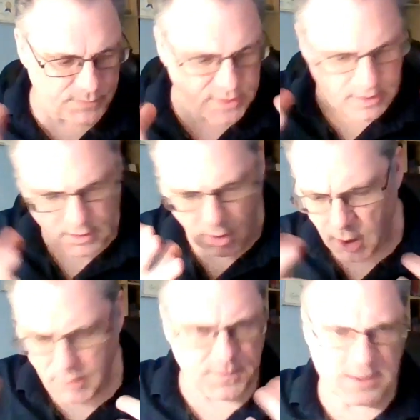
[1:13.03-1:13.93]

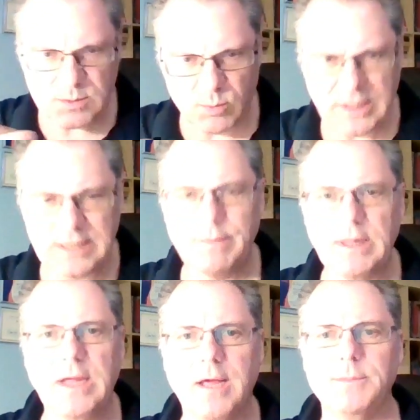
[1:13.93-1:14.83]
all of this really typically
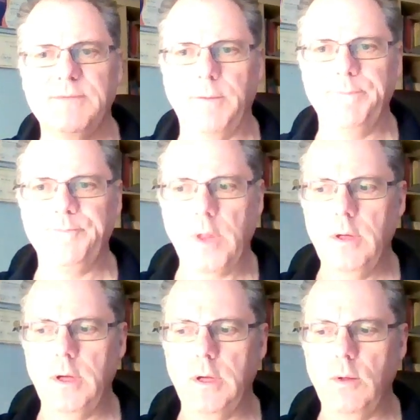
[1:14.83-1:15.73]
comes from
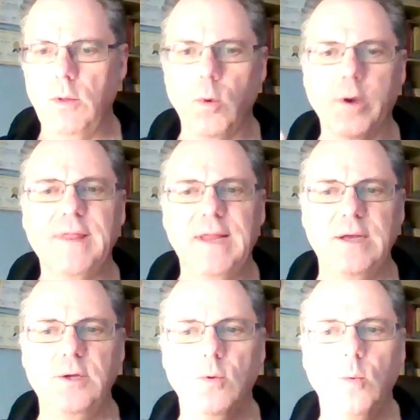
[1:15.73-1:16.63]
the work that I
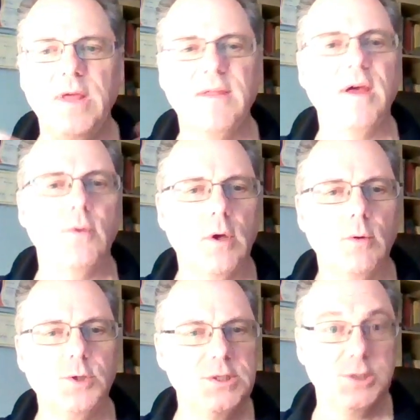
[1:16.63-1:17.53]
do with other
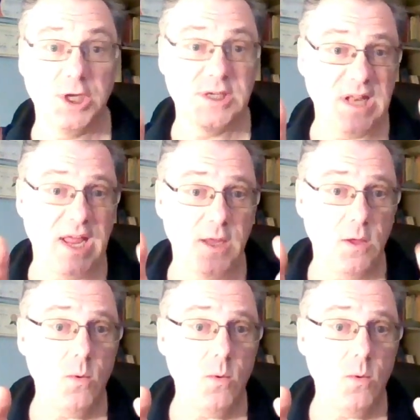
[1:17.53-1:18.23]
coaches just like you.